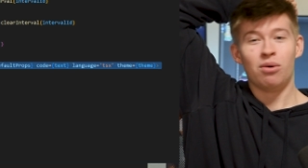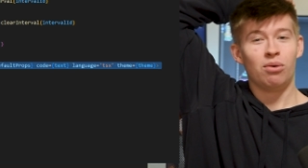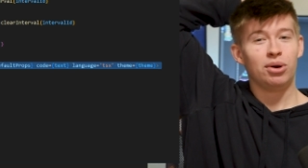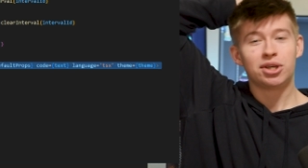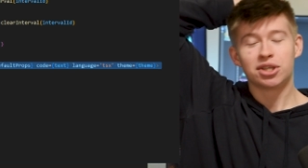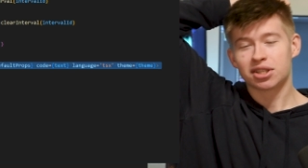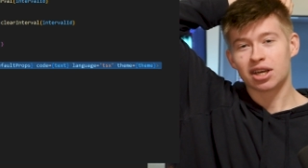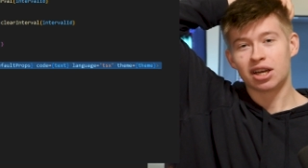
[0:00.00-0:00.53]

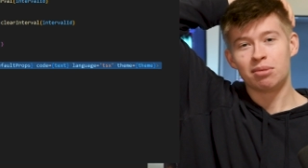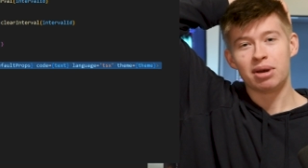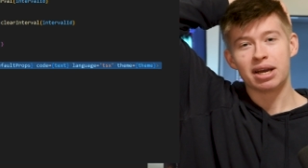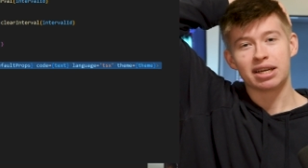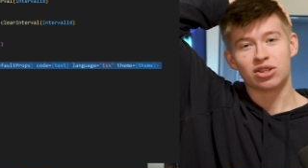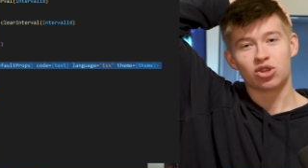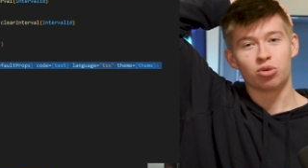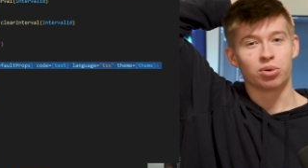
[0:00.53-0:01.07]
which is gonna
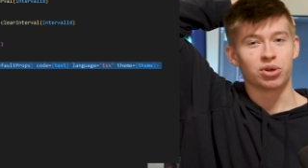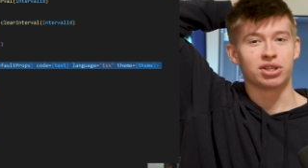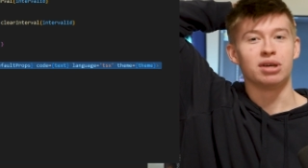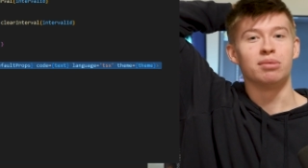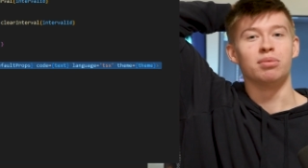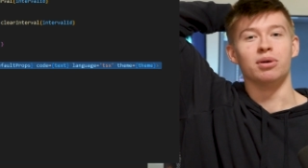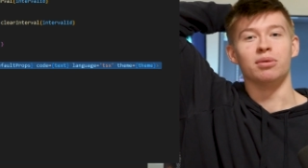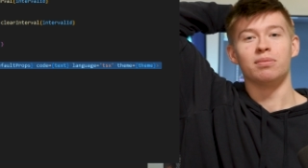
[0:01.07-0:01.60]
make it super
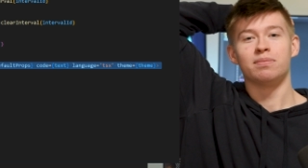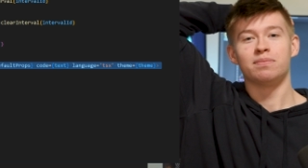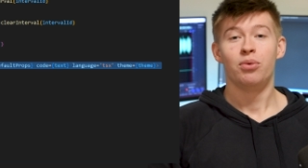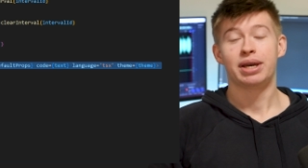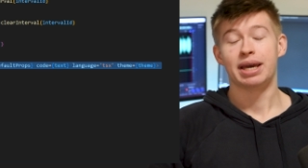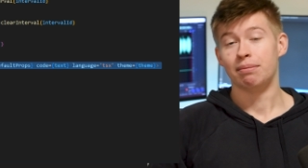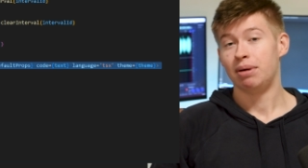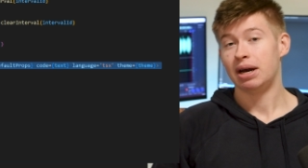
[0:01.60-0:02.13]
simple.
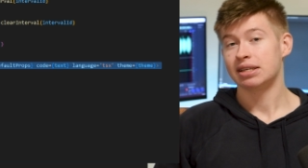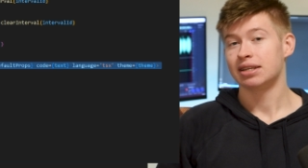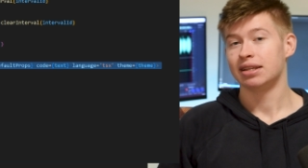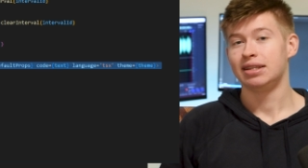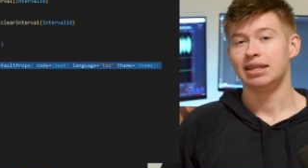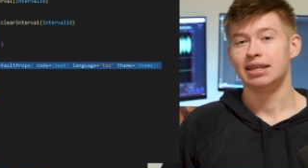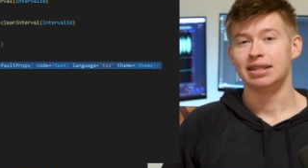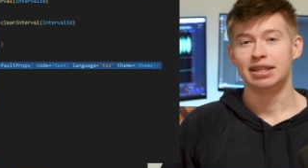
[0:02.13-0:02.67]
We can pass
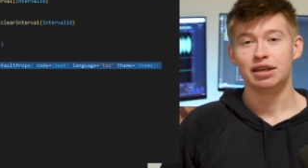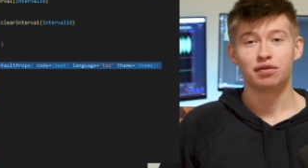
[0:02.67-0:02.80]
it the